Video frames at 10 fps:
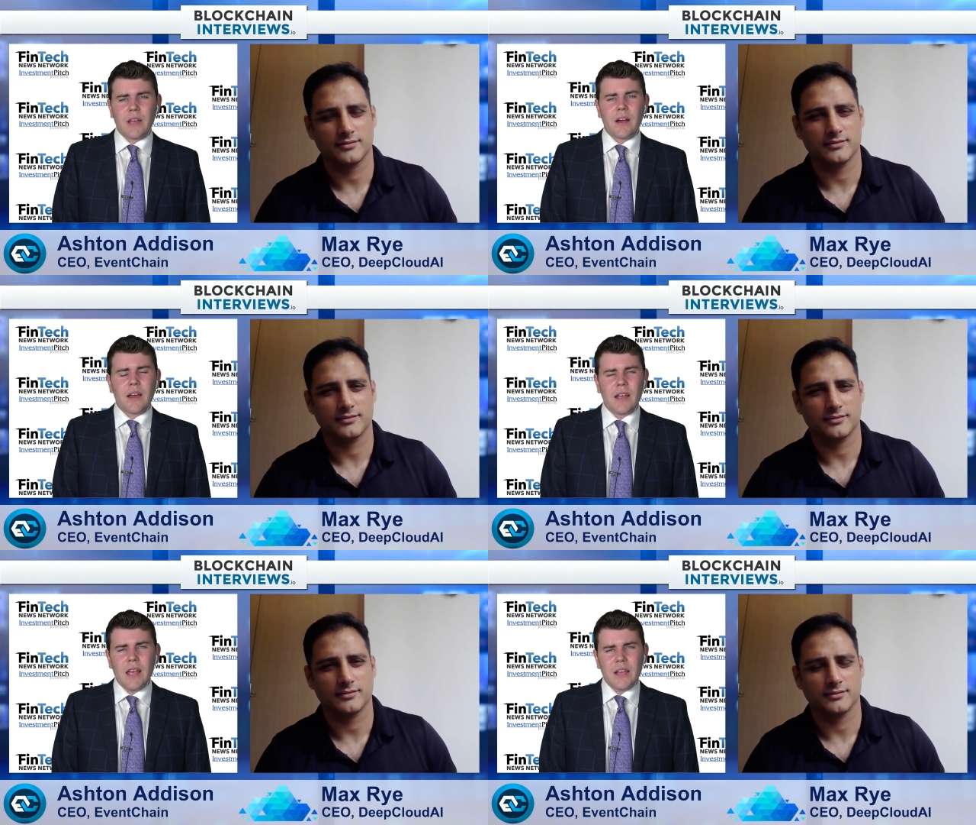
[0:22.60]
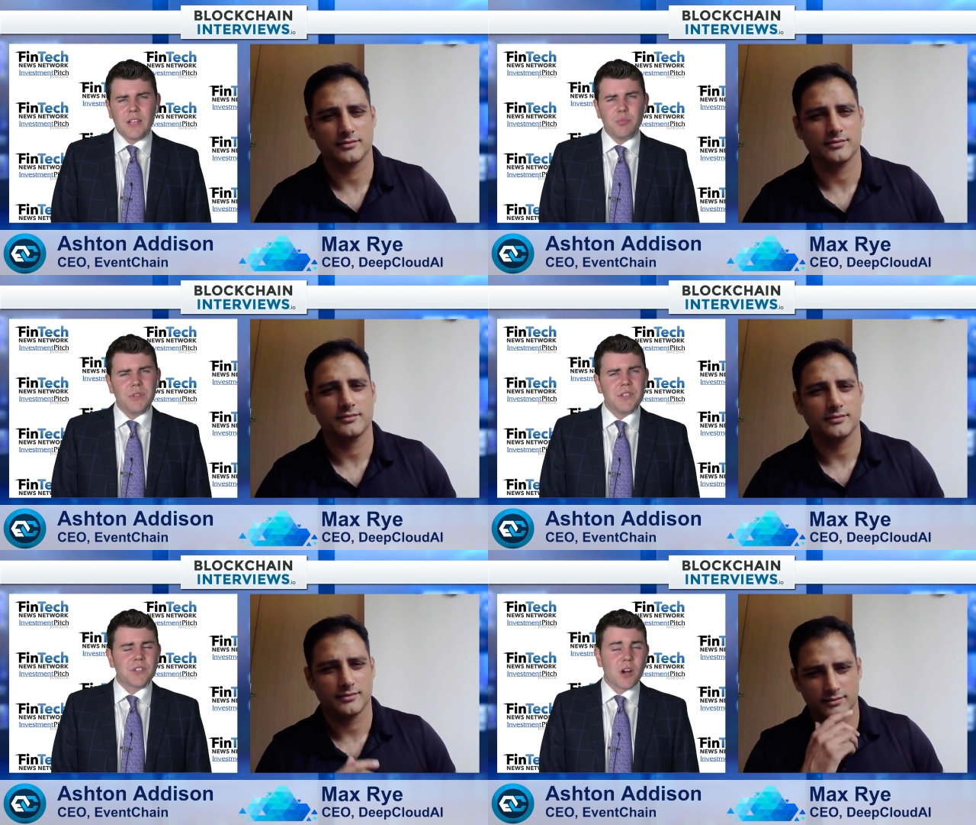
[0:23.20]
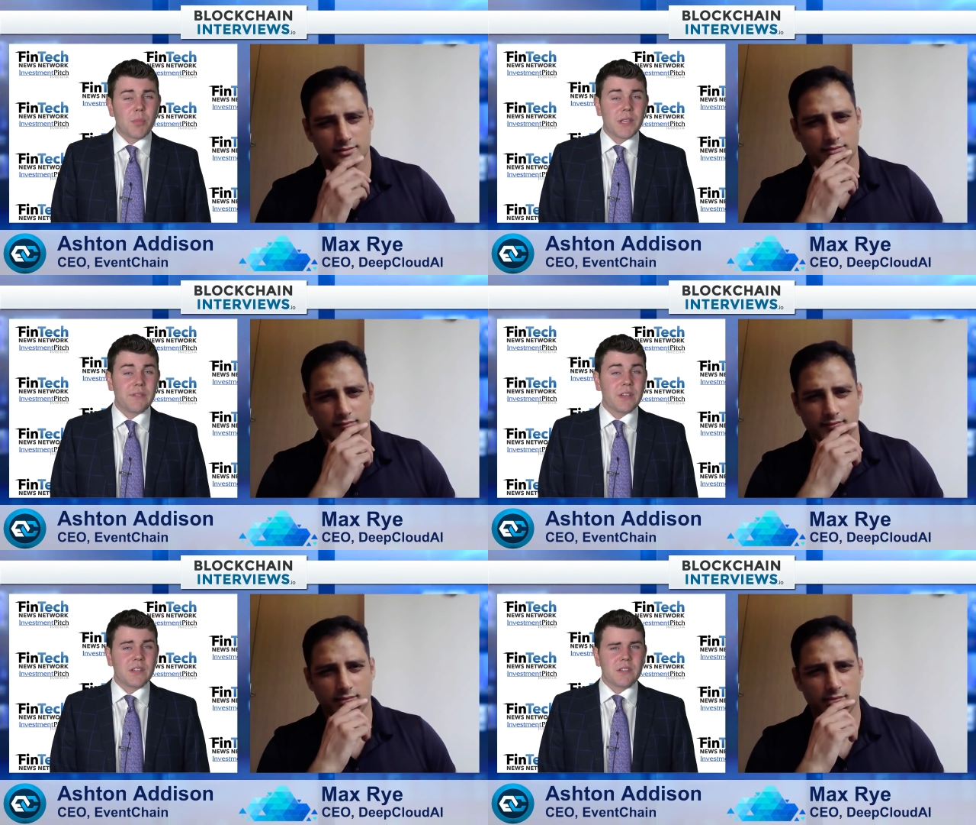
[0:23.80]
Speaker 1: AI. Could you please start by
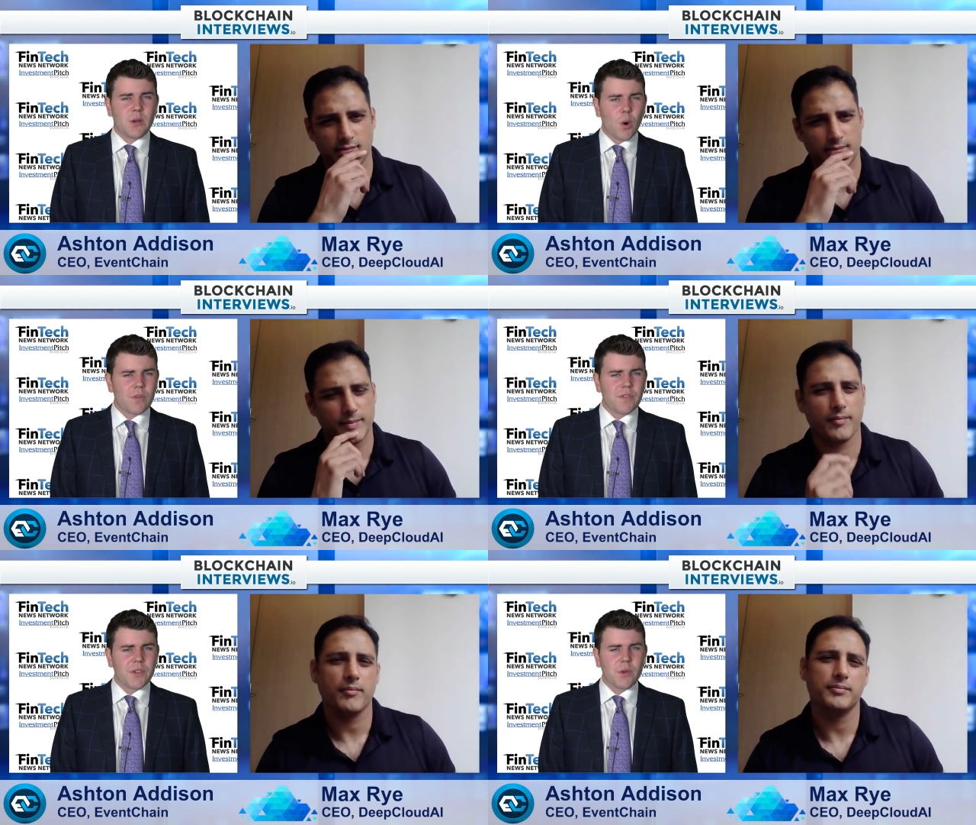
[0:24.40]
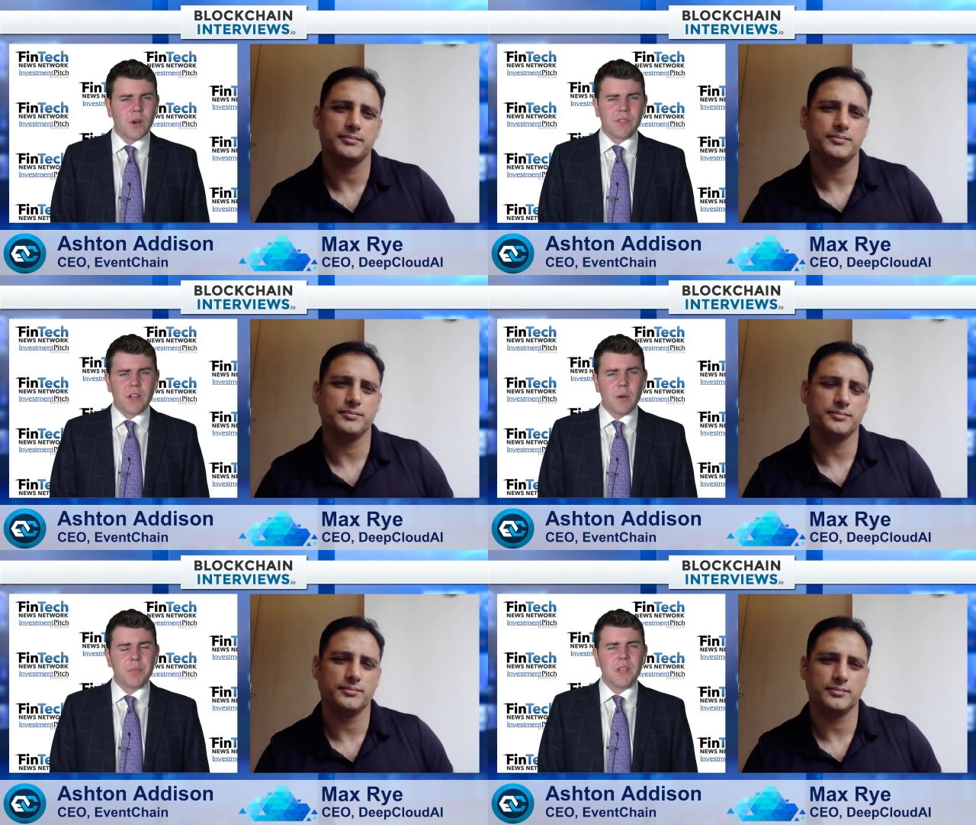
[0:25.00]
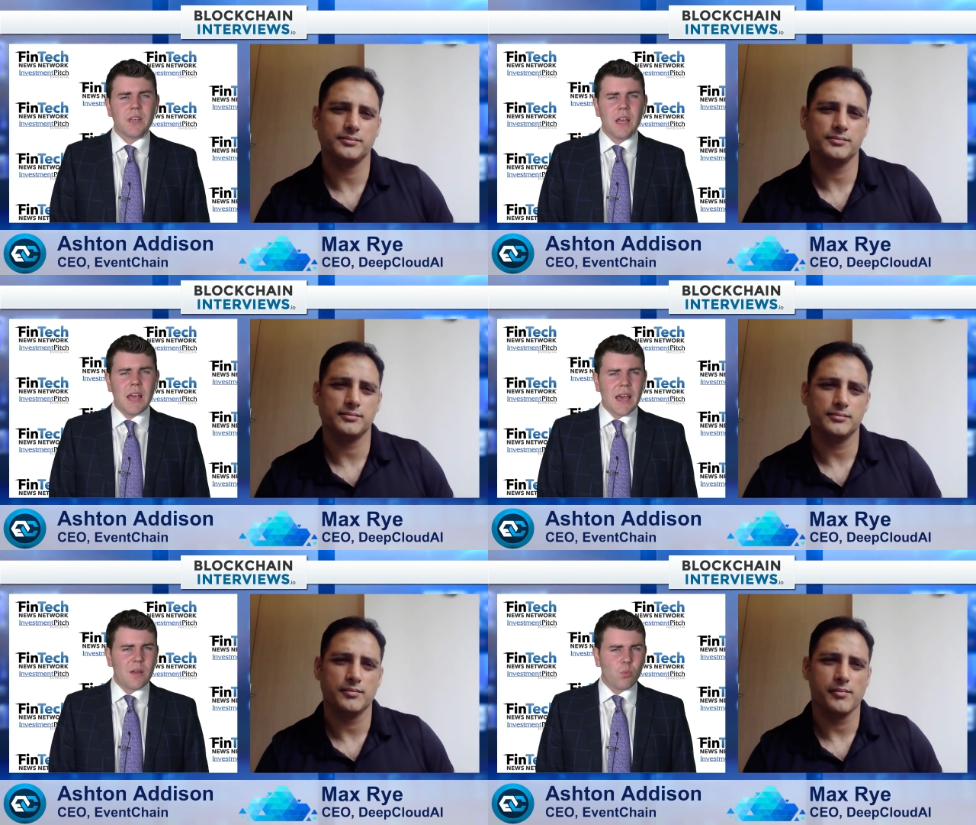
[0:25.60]
giving us an overview of the company
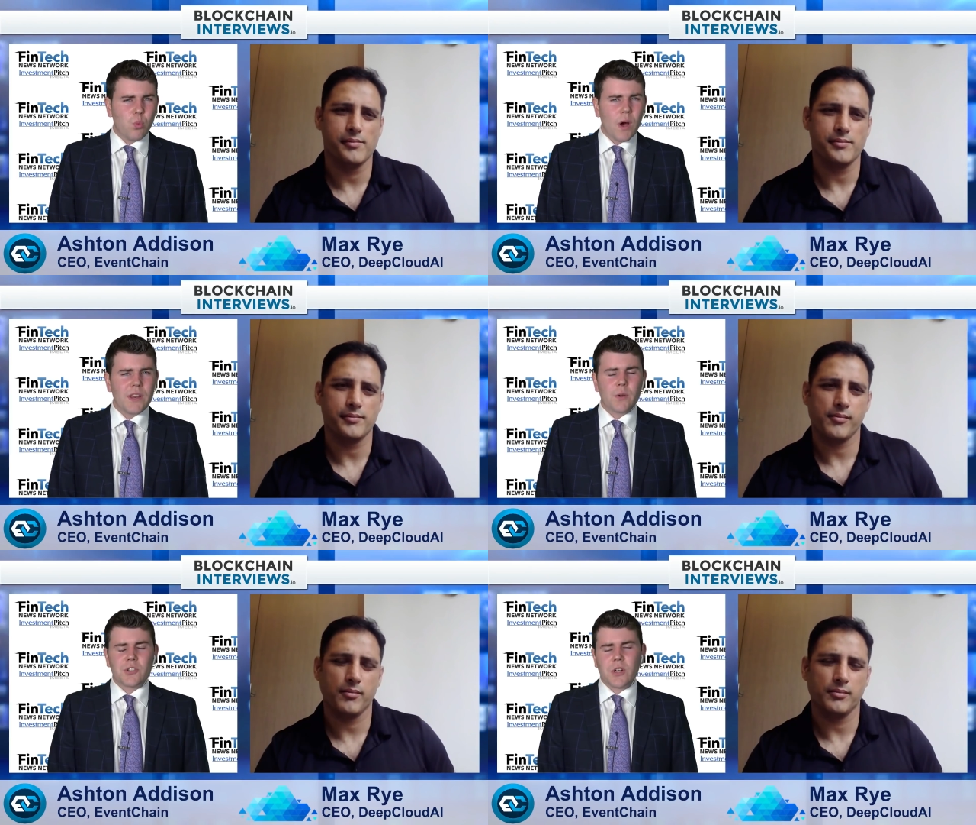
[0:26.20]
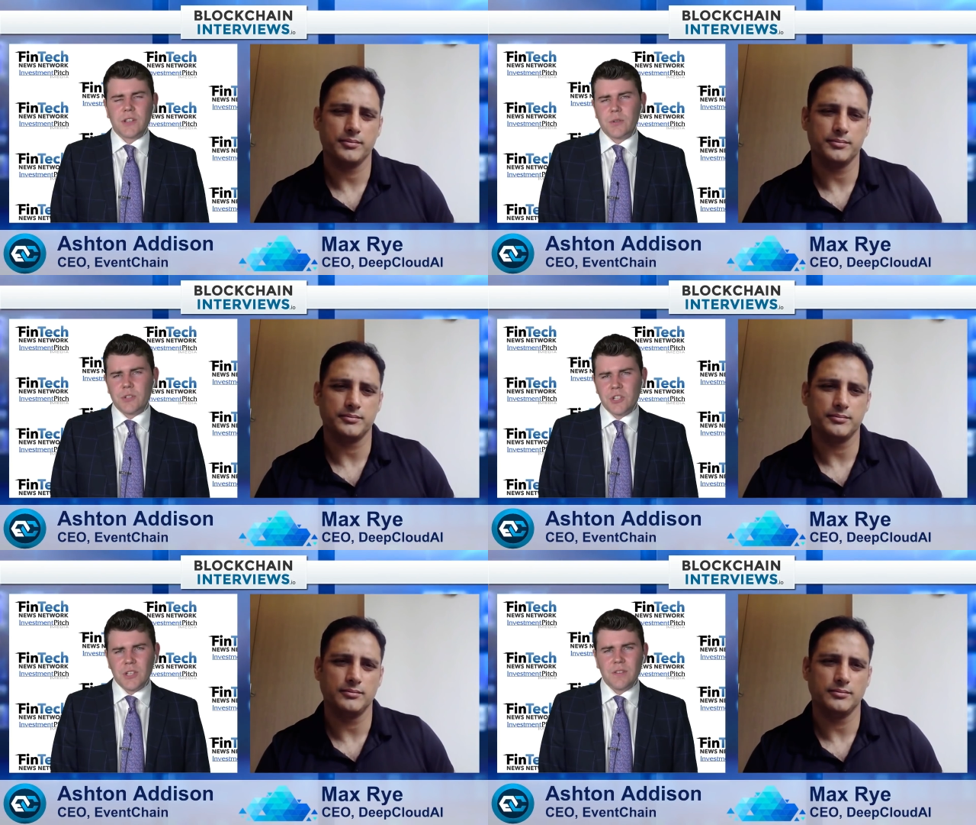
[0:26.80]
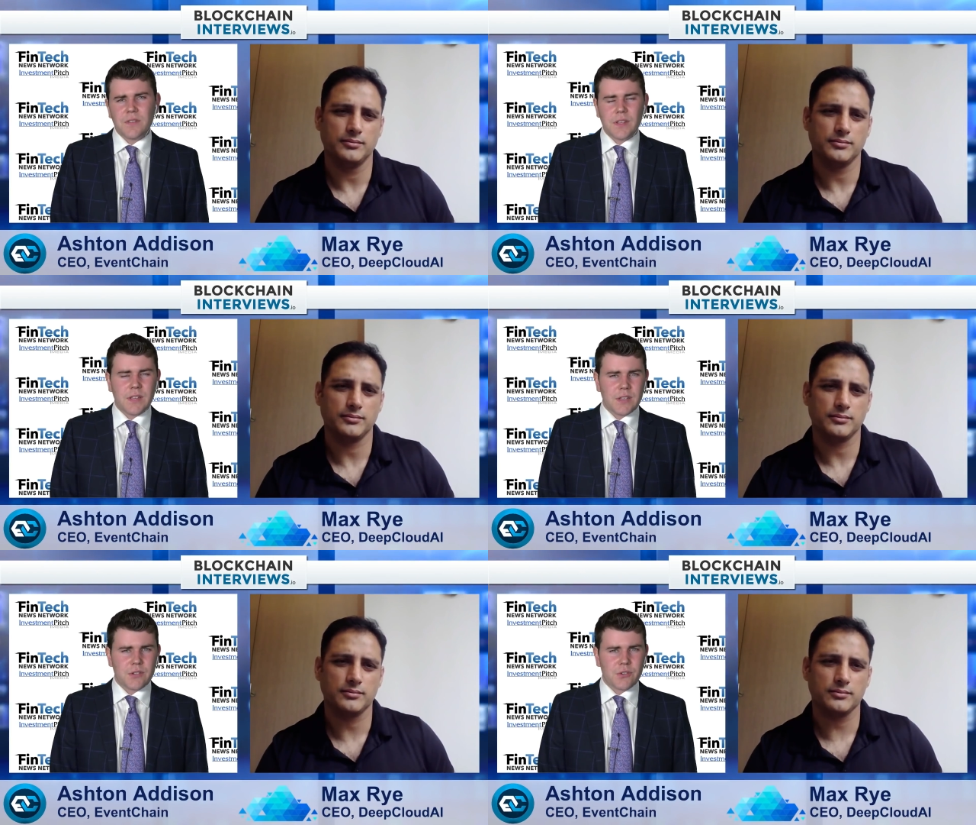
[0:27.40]
and what you are trying to achieve in
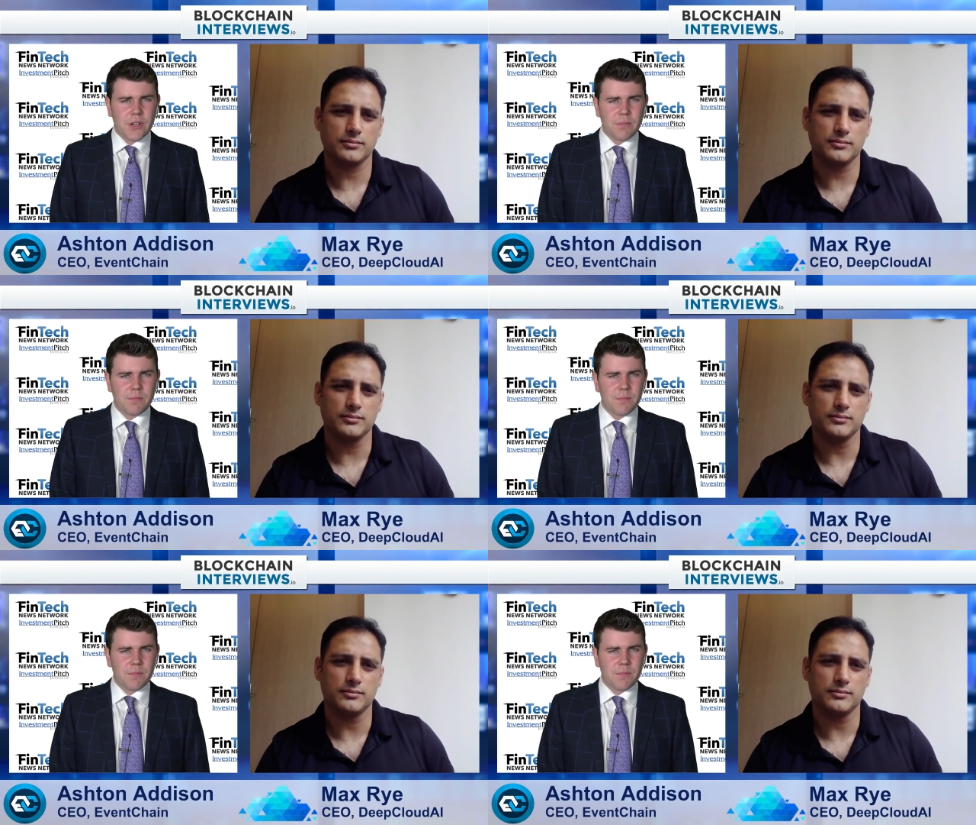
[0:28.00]
the industry?